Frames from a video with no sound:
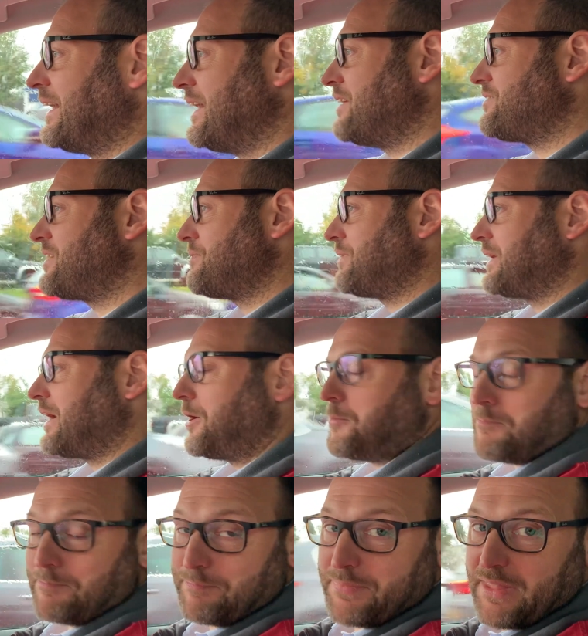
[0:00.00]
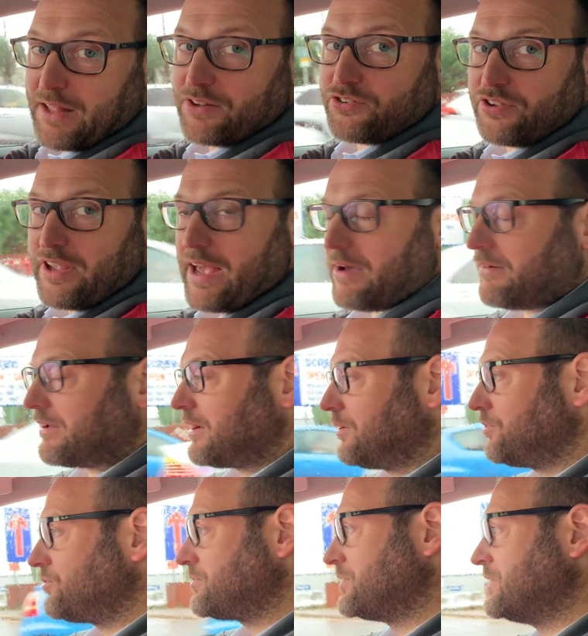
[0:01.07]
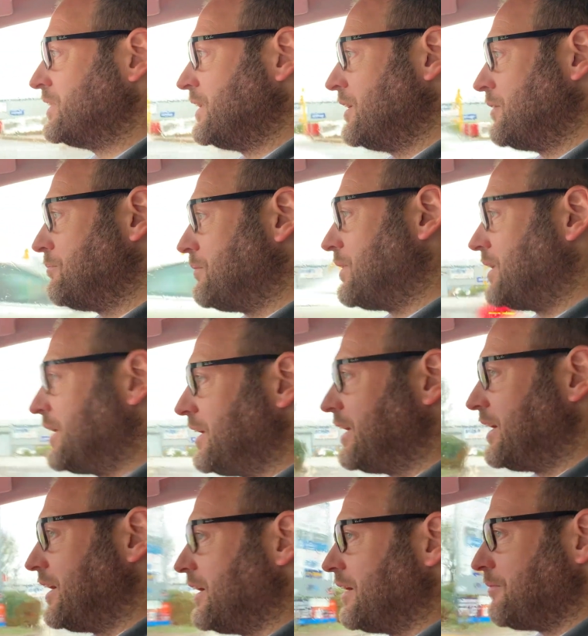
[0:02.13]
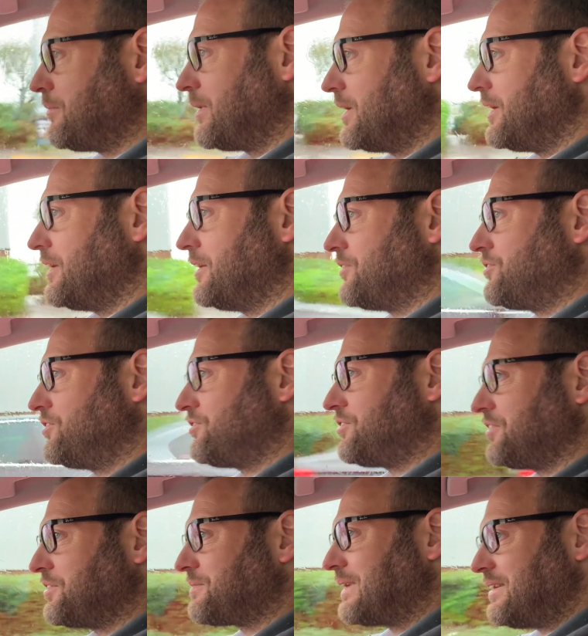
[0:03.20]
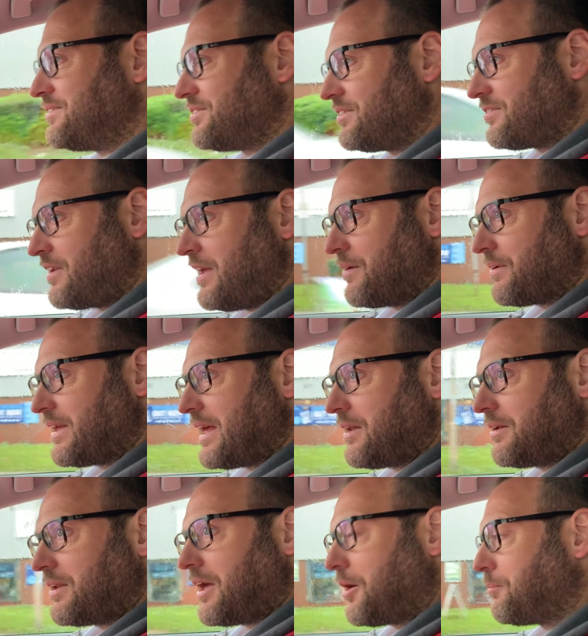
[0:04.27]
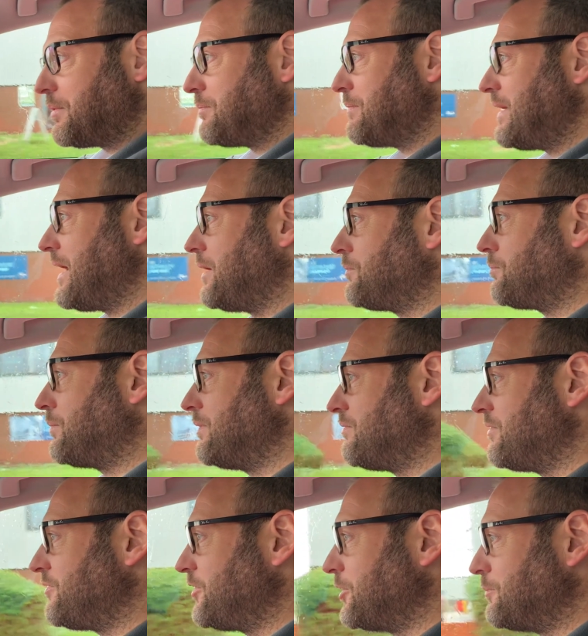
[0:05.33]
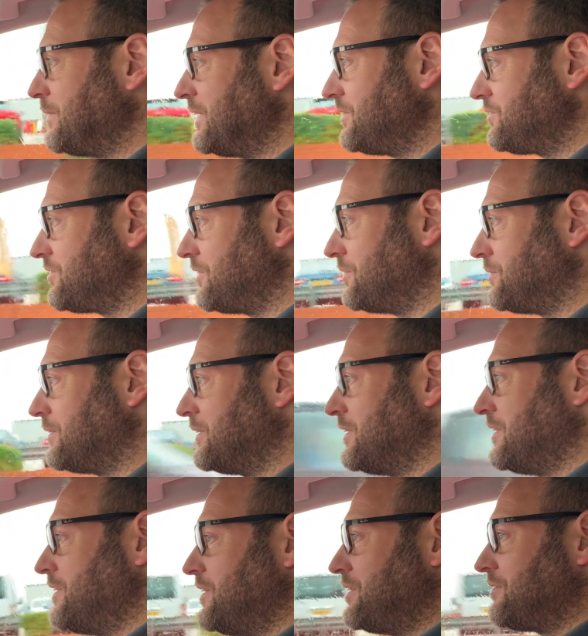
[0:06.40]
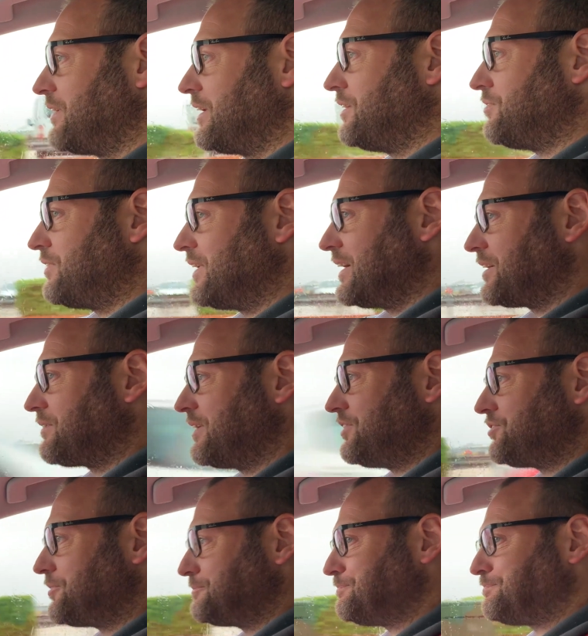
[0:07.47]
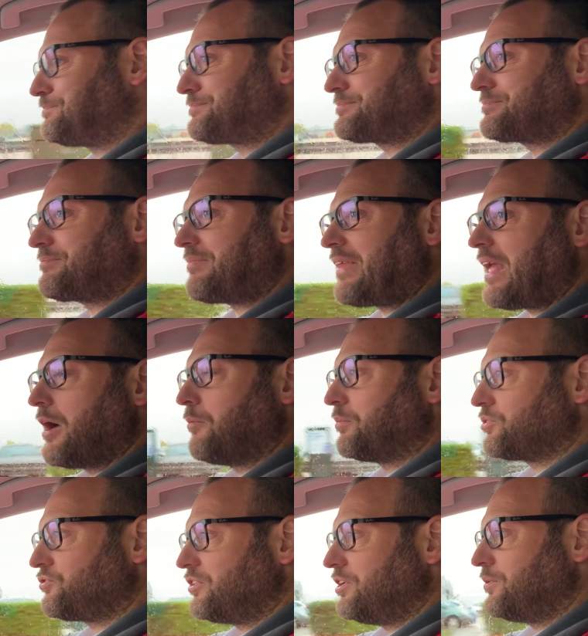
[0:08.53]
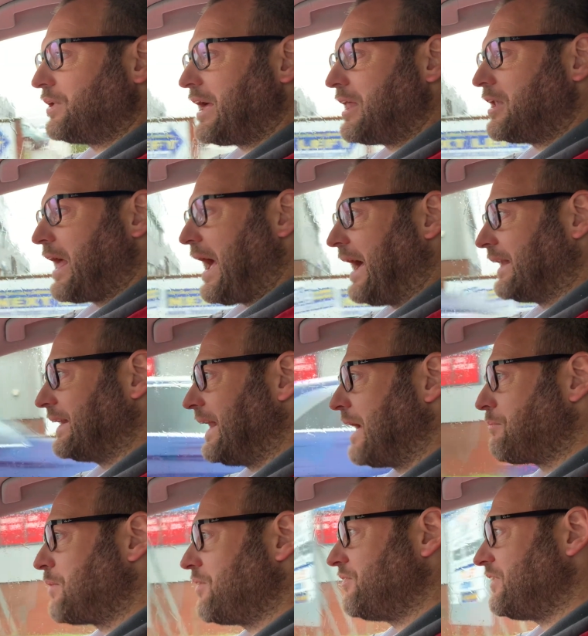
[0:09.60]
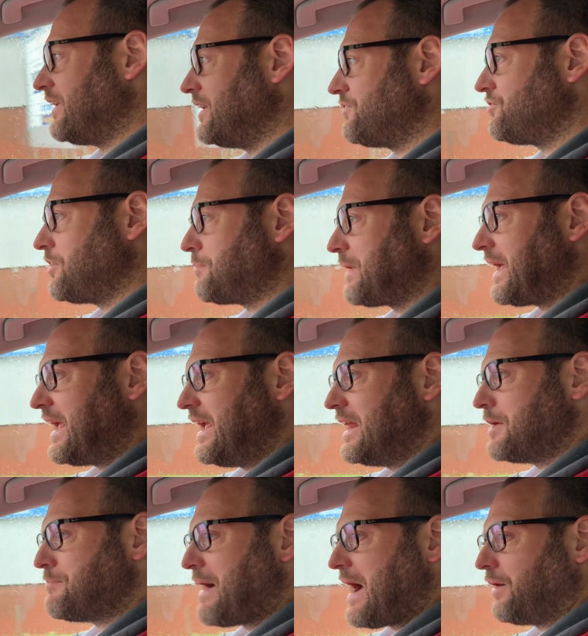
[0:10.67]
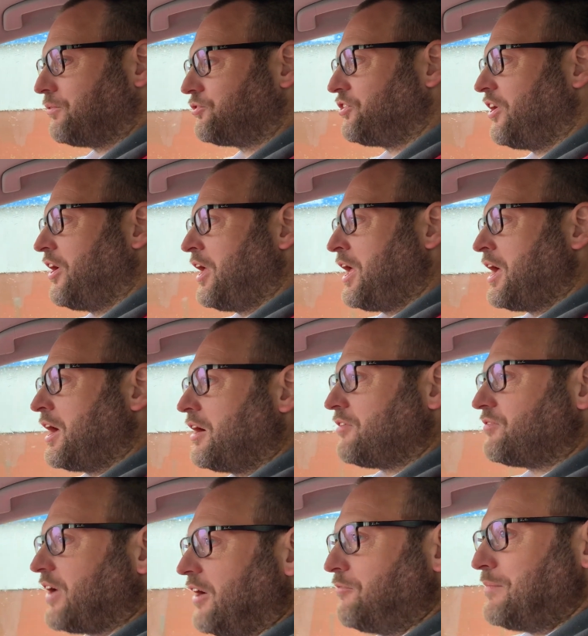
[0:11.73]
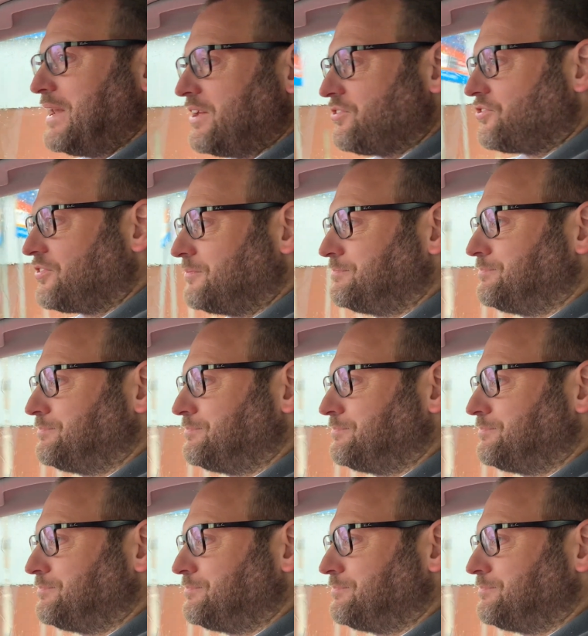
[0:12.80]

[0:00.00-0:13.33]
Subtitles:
Let's give it a go and see how it goes. My assistant Grace is here again, helping me out with the filming, so thank you for that, Grace. And we'll see you again at the Land Rover dealership in about 5 minutes.